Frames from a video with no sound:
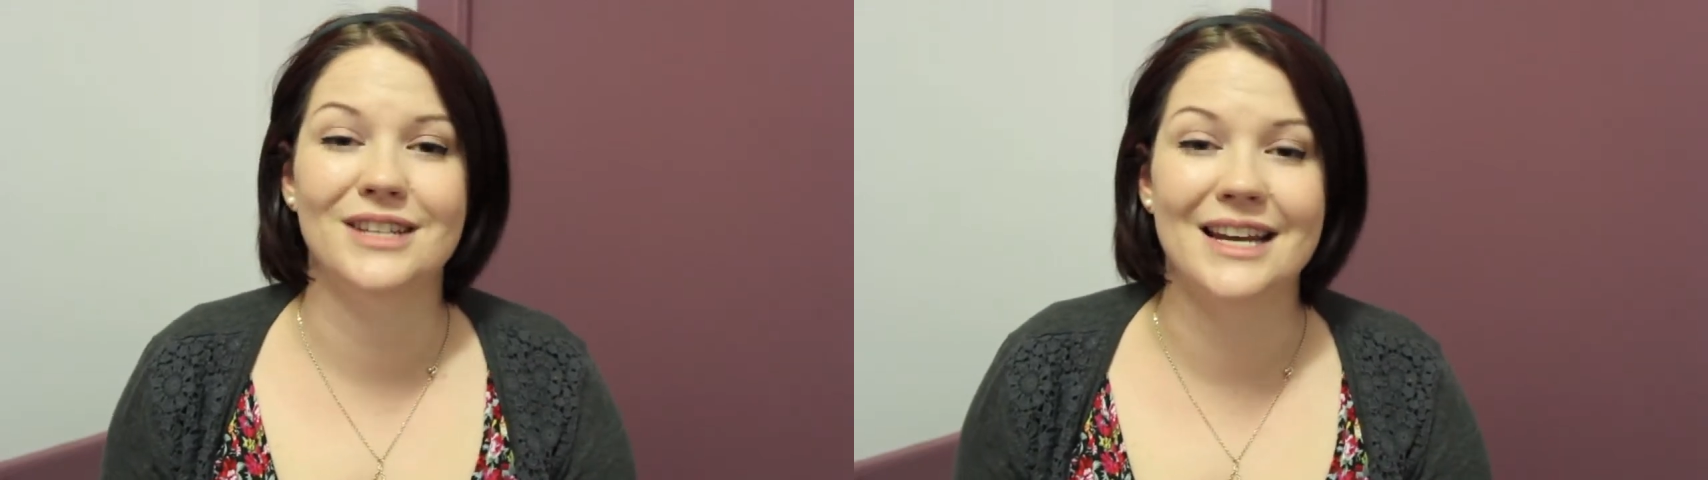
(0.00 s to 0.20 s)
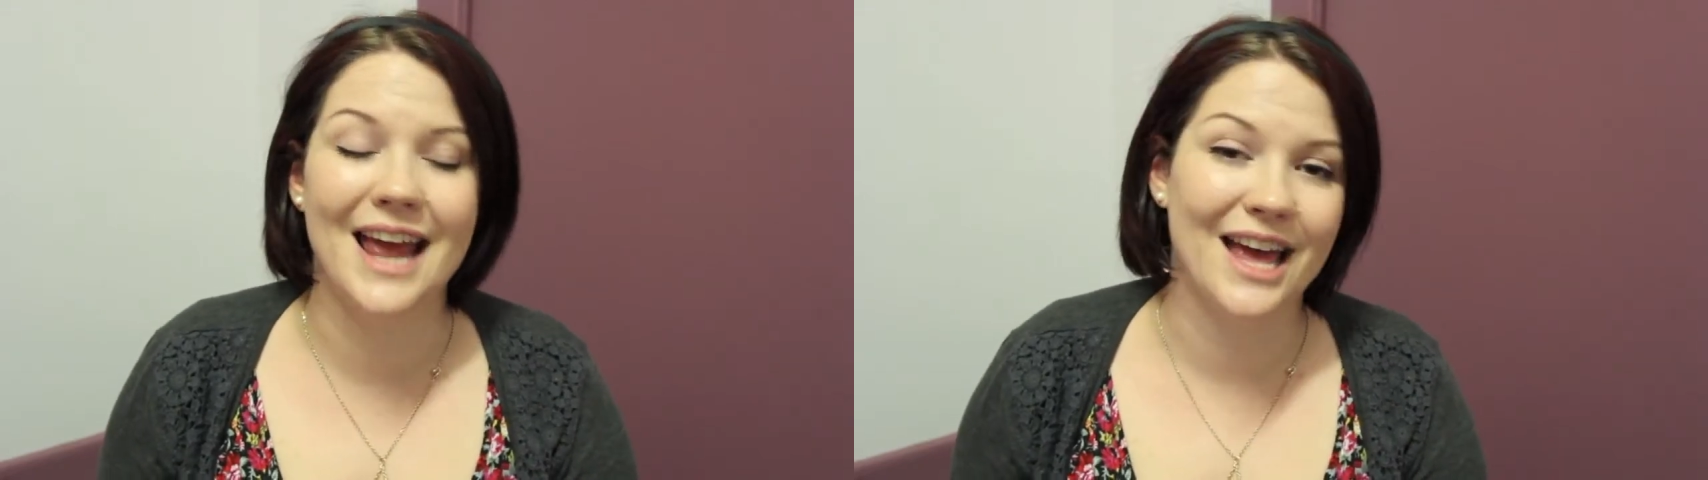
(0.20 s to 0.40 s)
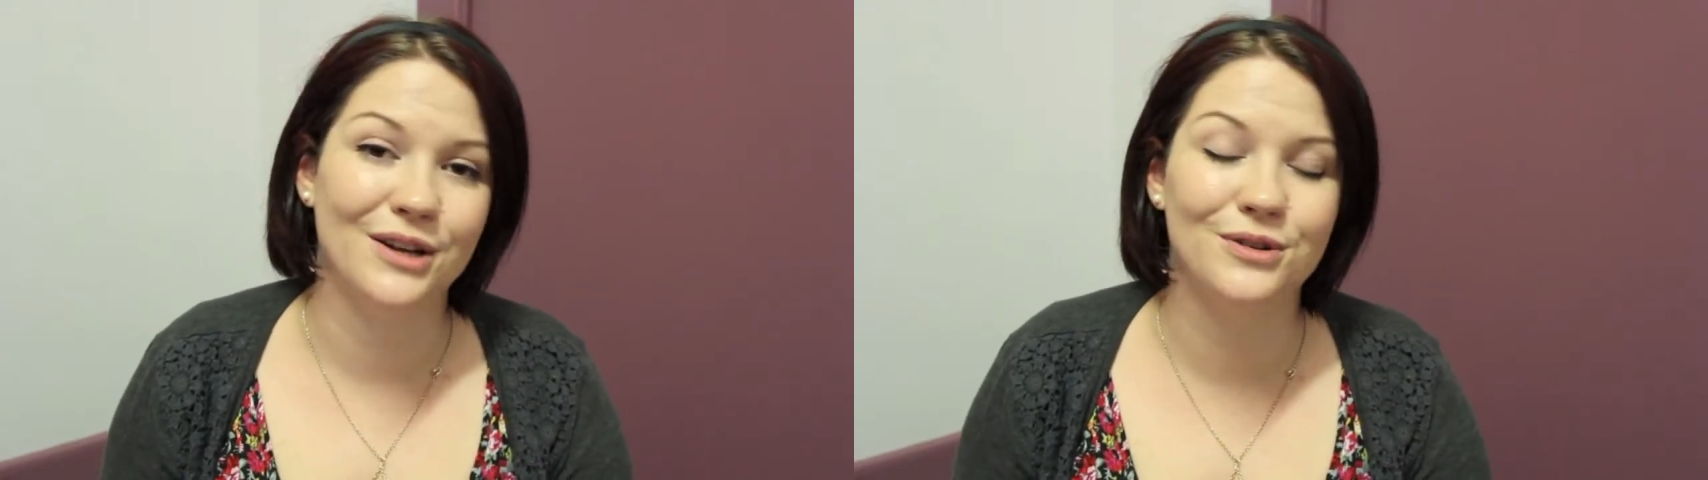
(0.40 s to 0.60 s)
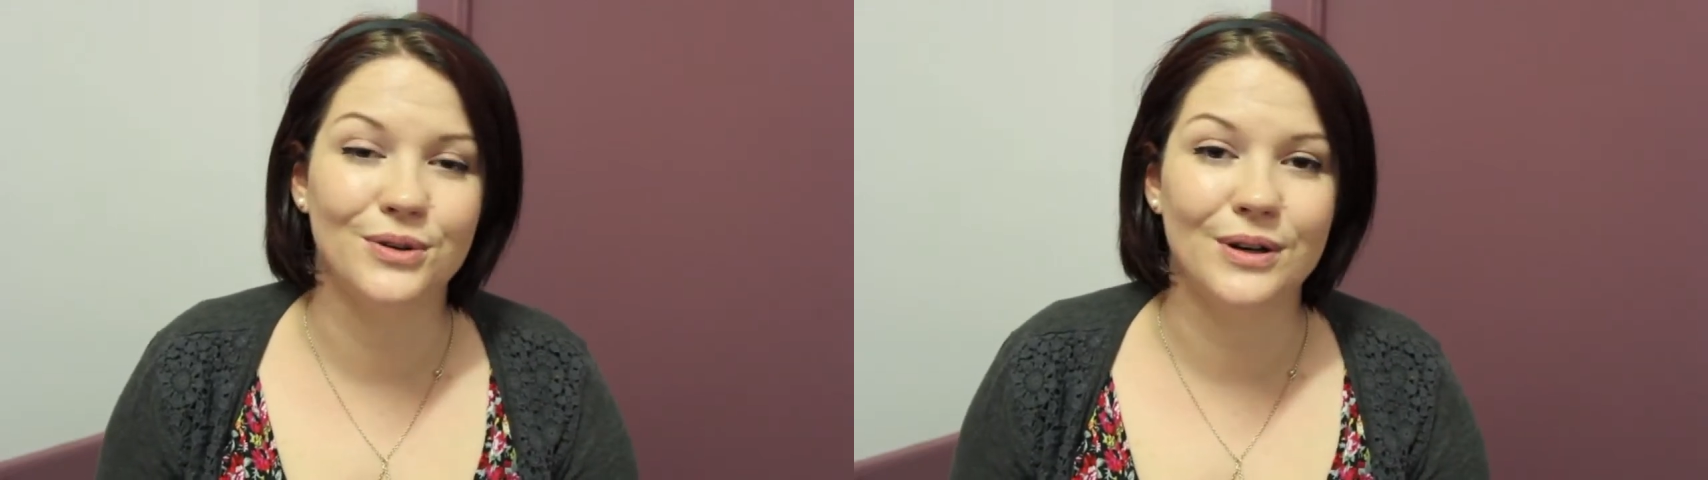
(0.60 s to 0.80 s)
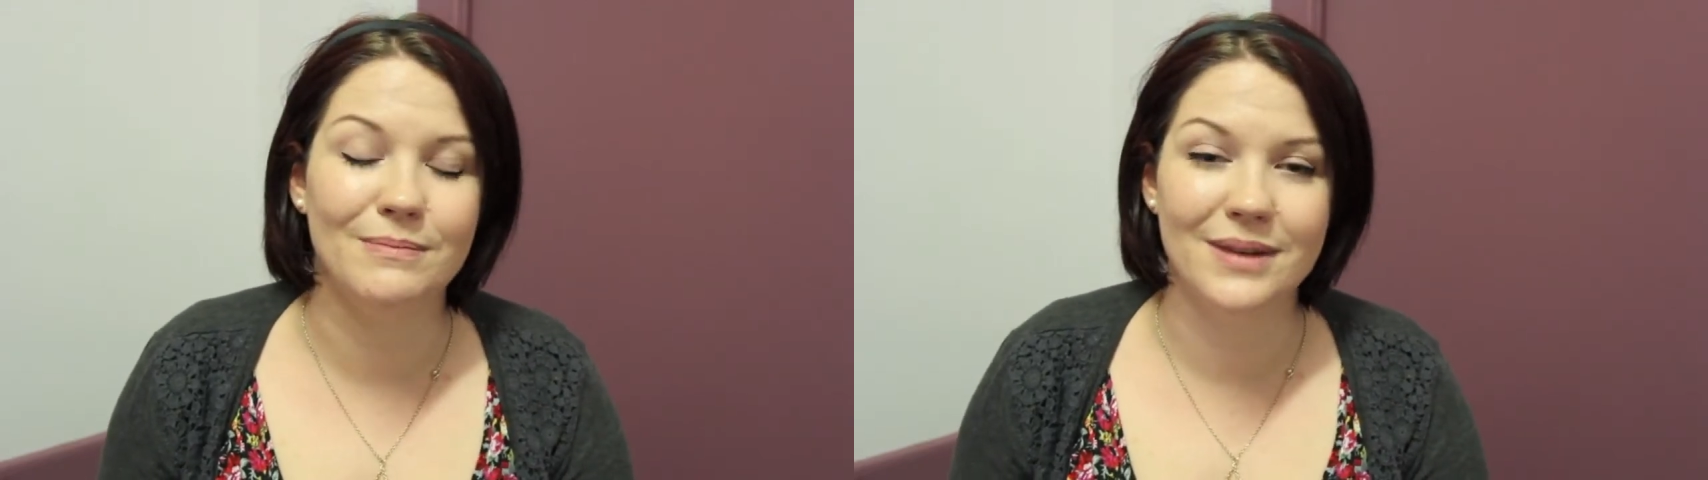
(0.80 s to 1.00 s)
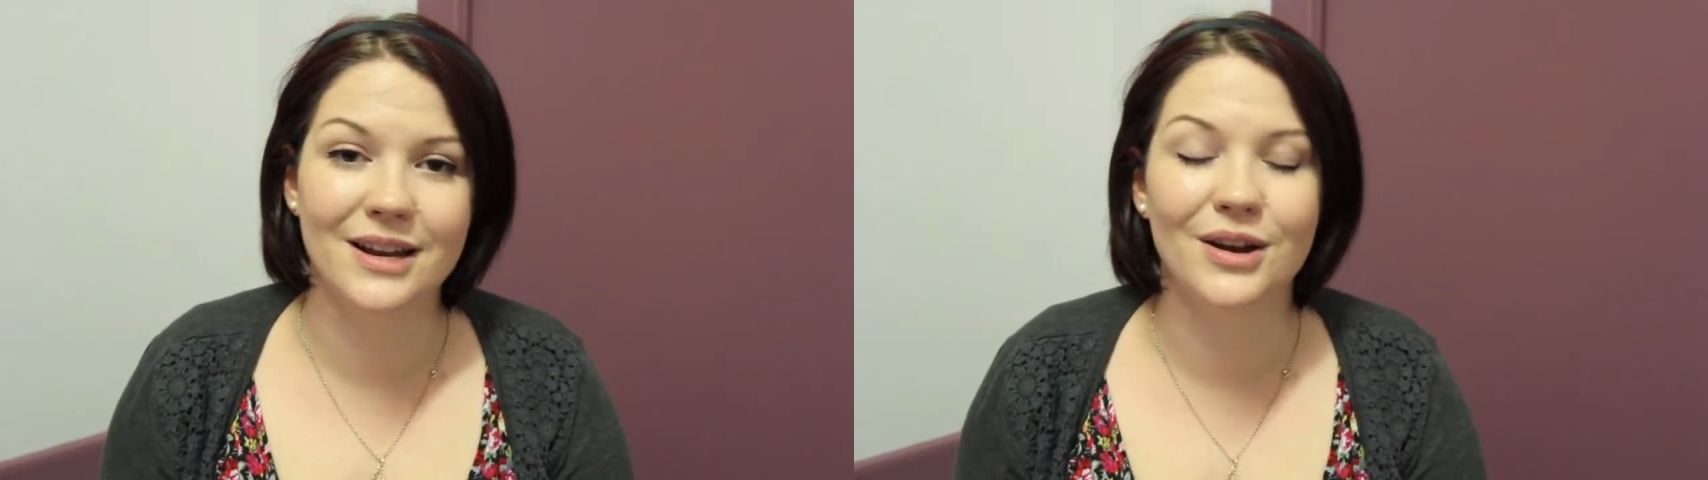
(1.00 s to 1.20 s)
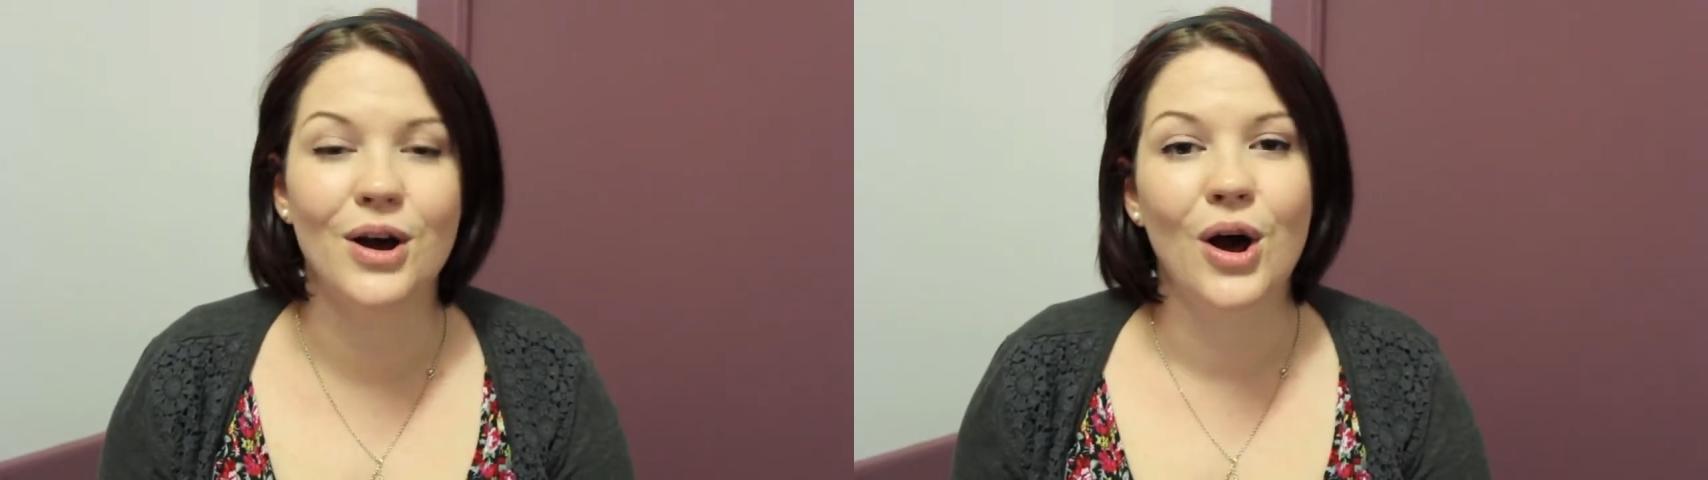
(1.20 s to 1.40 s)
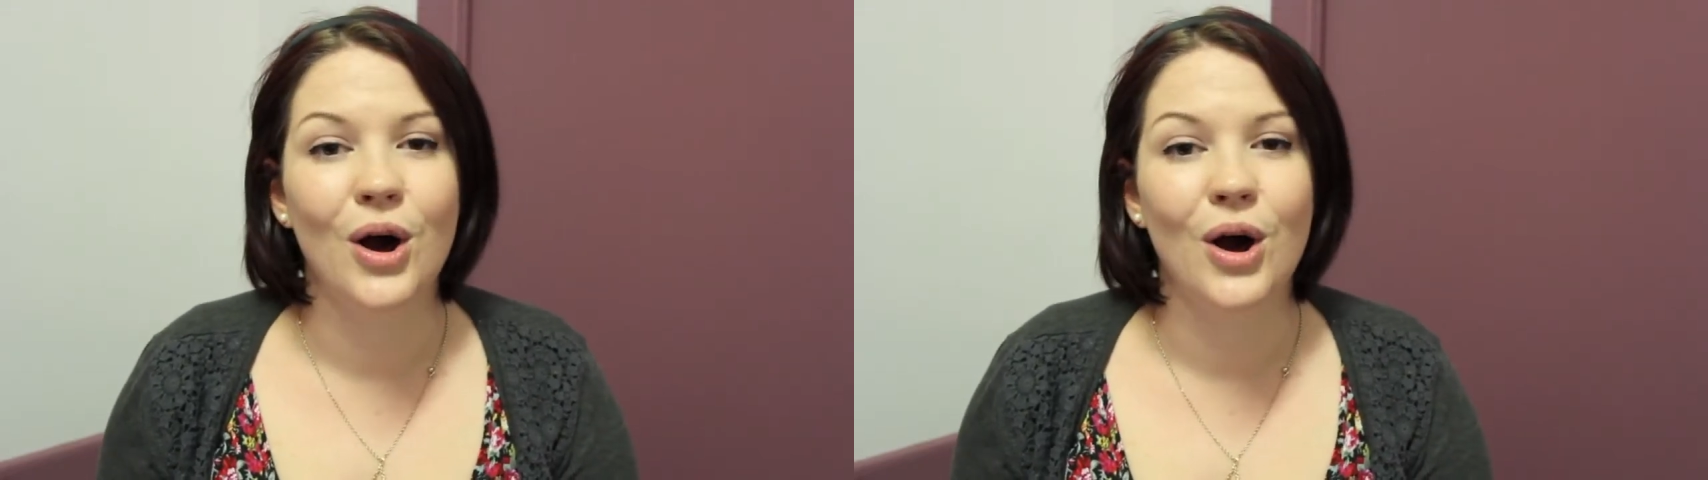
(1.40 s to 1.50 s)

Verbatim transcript: in Ed or in Min